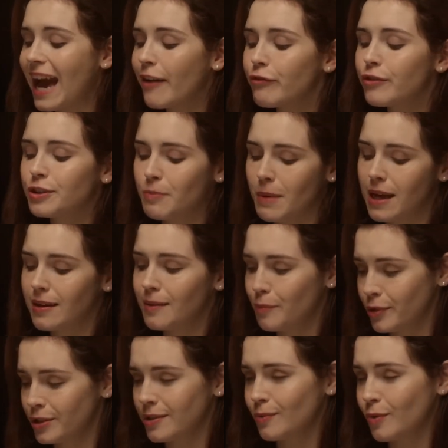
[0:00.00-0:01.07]
average man in
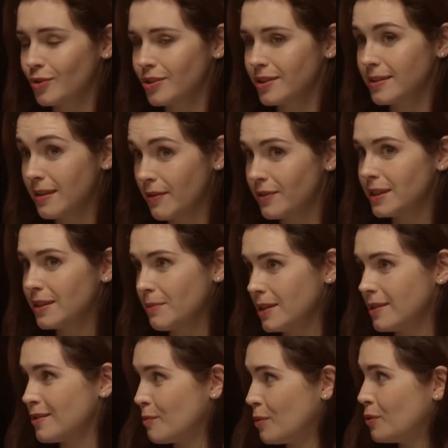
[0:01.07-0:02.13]
Britain watches 70
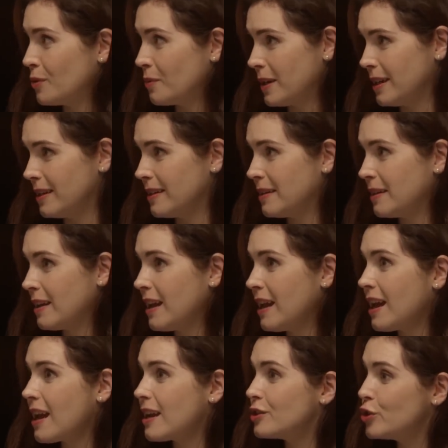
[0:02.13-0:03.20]
minutes of porn a week,
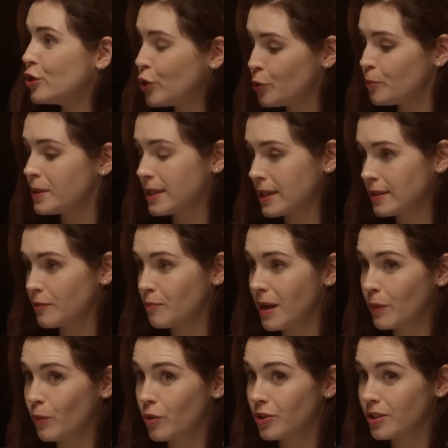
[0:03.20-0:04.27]
and 2% of
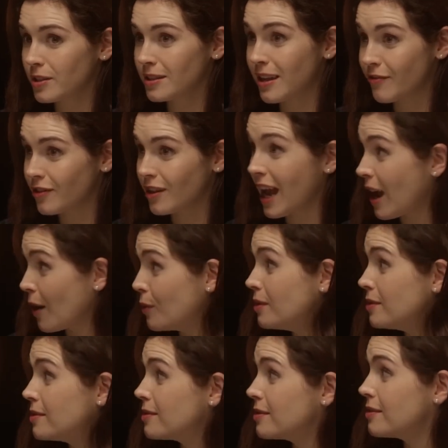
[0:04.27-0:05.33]
men watch 7
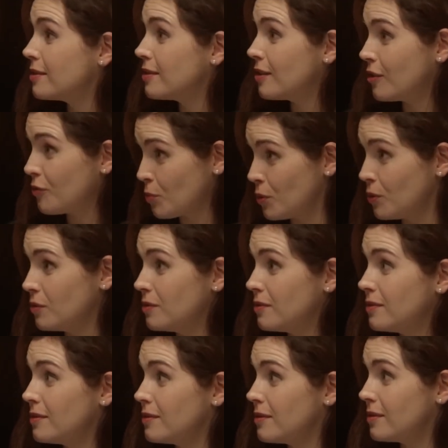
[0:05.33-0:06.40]
hours of porn
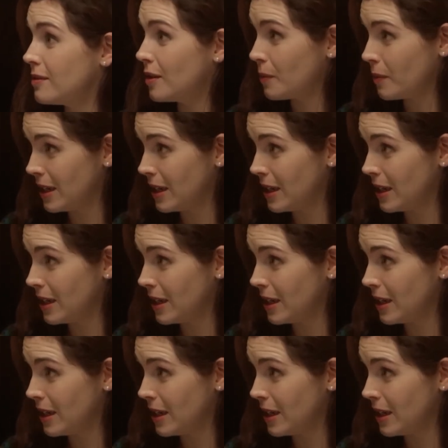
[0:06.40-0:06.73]
a